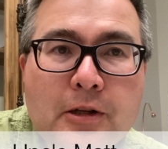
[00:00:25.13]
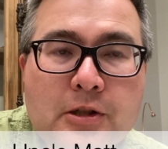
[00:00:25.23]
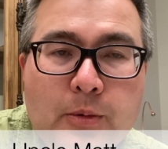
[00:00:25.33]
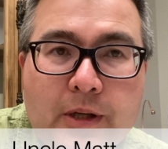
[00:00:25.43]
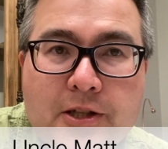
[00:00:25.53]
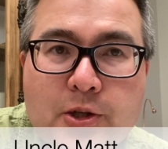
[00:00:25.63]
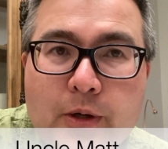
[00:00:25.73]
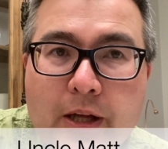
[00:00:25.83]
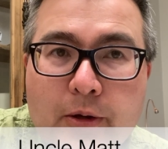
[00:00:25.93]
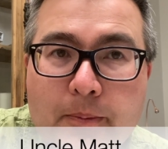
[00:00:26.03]
to read you
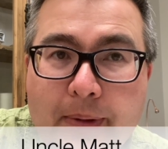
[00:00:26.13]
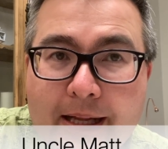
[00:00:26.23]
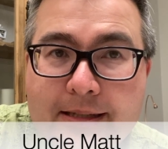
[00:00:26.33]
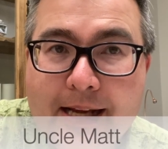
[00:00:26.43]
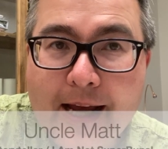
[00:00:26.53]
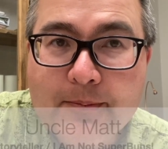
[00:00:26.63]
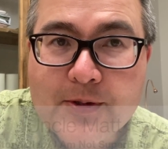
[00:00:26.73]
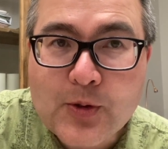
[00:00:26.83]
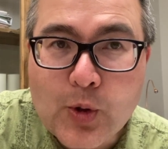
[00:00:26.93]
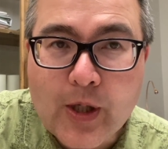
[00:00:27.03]
another bedtime
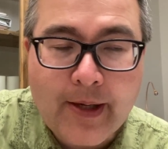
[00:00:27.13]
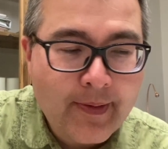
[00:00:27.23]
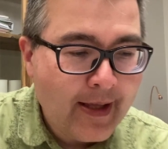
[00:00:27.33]
story.